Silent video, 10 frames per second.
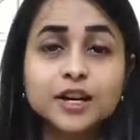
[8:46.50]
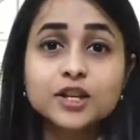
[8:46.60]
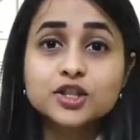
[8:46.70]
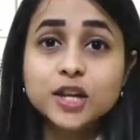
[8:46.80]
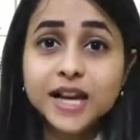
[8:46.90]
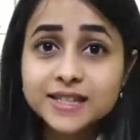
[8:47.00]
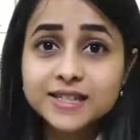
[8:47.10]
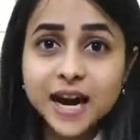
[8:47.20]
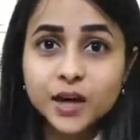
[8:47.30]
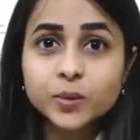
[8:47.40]
So let's
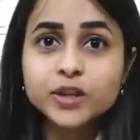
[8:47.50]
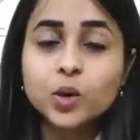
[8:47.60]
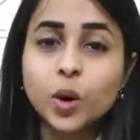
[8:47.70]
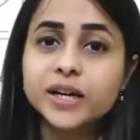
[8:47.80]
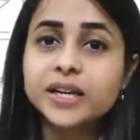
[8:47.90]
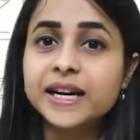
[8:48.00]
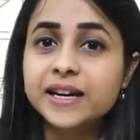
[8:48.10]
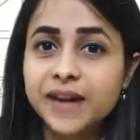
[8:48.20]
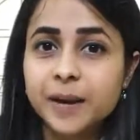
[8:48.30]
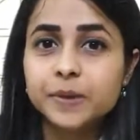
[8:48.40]
start with the
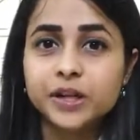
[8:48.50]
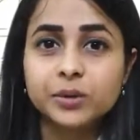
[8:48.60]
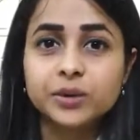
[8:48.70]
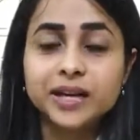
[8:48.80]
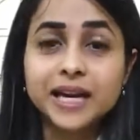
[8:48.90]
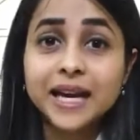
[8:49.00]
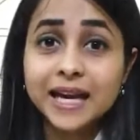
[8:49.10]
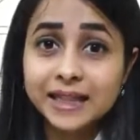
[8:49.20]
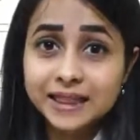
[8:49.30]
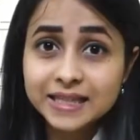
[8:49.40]
quantitative aptitude.
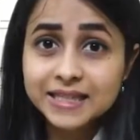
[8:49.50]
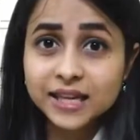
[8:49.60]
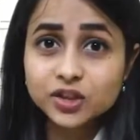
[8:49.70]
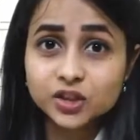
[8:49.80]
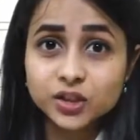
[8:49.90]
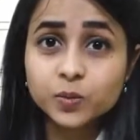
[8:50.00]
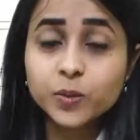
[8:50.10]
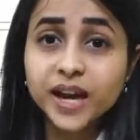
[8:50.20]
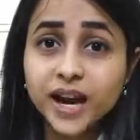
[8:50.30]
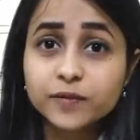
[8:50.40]
In this section,
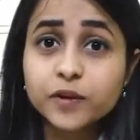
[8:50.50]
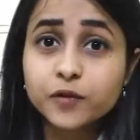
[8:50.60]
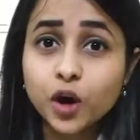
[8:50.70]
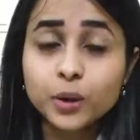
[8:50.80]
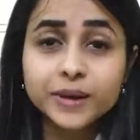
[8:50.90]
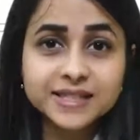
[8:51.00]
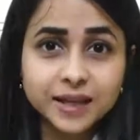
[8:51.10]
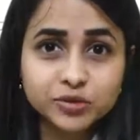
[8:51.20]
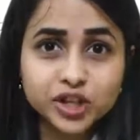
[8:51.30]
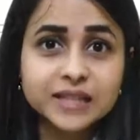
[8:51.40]
we have the following
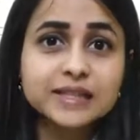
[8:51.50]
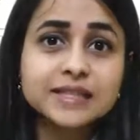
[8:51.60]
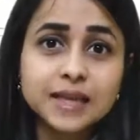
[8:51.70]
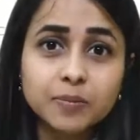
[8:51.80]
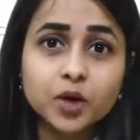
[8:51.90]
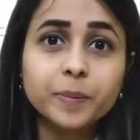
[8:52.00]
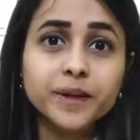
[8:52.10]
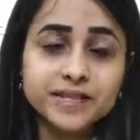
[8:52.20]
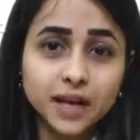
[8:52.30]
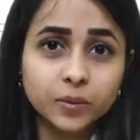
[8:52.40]
subjects and
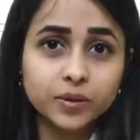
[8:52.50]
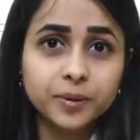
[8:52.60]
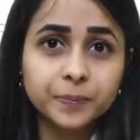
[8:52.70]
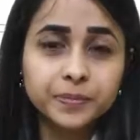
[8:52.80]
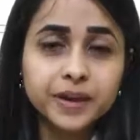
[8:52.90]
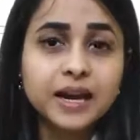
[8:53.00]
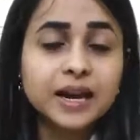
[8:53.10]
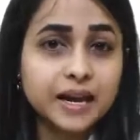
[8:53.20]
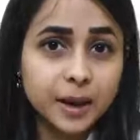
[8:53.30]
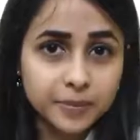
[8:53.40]
subtopics covered:
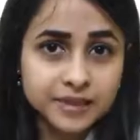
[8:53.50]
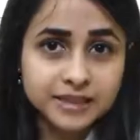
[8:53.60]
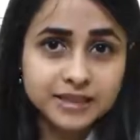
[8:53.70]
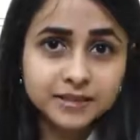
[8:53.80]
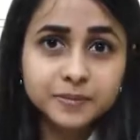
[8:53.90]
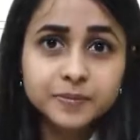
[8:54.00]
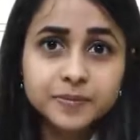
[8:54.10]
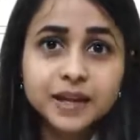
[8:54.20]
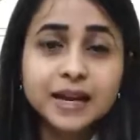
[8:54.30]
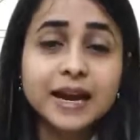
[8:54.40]
number system,
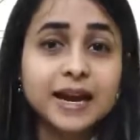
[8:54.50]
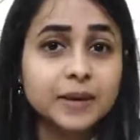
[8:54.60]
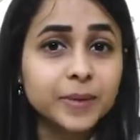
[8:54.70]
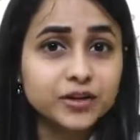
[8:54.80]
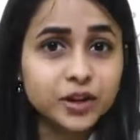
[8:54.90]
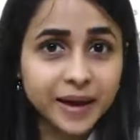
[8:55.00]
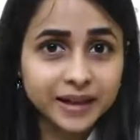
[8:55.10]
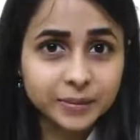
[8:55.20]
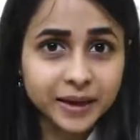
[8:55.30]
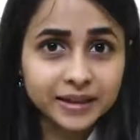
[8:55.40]
elementary
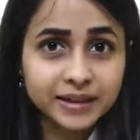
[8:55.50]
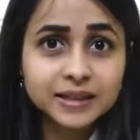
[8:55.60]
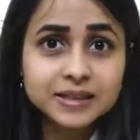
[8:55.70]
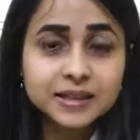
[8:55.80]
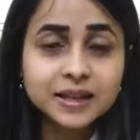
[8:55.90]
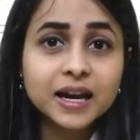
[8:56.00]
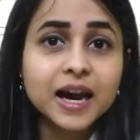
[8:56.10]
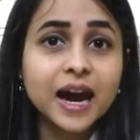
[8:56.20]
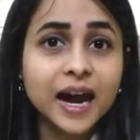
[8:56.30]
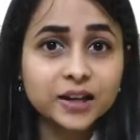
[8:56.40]
mathematics,
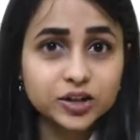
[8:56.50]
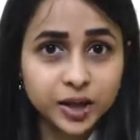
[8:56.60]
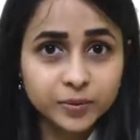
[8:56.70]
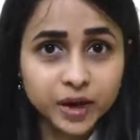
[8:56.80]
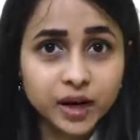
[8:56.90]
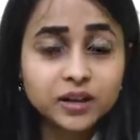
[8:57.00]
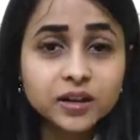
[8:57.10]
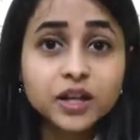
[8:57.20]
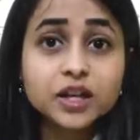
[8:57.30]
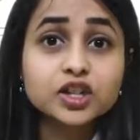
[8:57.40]
algebra,
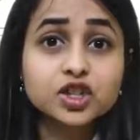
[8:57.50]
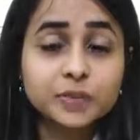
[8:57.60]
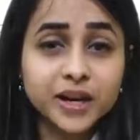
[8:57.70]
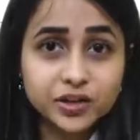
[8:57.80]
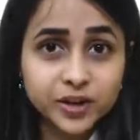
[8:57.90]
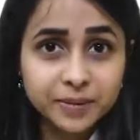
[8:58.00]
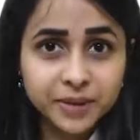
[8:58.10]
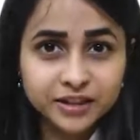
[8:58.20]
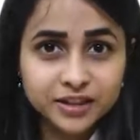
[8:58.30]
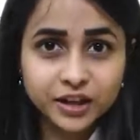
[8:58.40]
geometry and
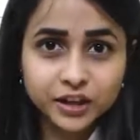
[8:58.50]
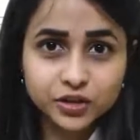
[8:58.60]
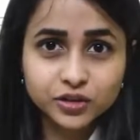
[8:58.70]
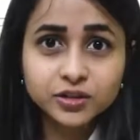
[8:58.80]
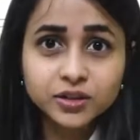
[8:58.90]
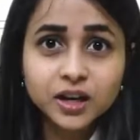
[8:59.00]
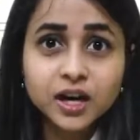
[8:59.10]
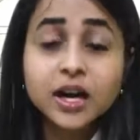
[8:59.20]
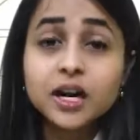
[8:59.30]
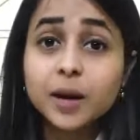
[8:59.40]
mensuration,
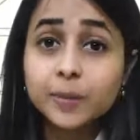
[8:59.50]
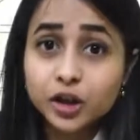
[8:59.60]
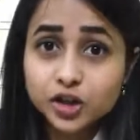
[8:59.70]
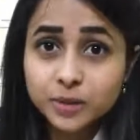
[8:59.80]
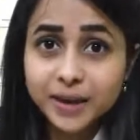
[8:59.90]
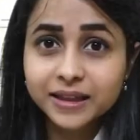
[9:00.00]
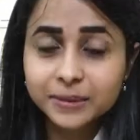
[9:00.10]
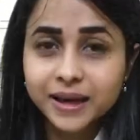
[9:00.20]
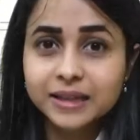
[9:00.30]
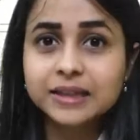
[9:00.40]
commercial
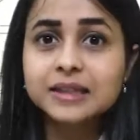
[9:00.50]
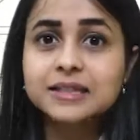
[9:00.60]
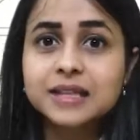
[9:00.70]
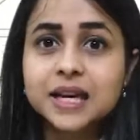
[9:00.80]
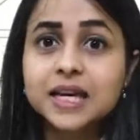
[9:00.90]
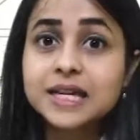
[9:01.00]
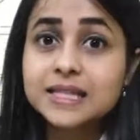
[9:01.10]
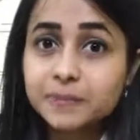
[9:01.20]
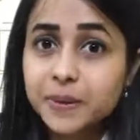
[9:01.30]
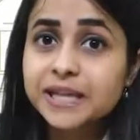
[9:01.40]
mathematics,
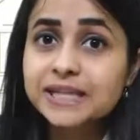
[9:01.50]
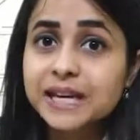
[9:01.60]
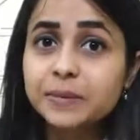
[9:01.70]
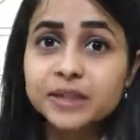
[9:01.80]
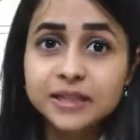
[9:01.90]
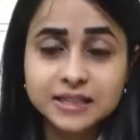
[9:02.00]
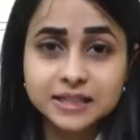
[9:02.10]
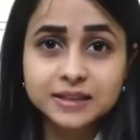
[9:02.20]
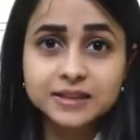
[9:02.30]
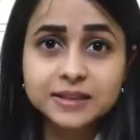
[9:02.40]
speed, time and
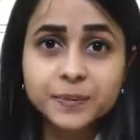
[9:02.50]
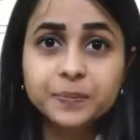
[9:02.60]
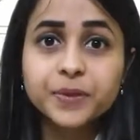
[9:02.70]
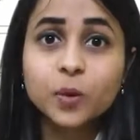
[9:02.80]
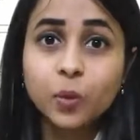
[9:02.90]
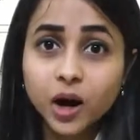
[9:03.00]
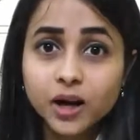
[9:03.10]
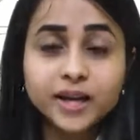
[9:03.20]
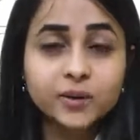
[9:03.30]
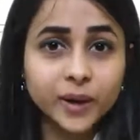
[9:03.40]
distance, work and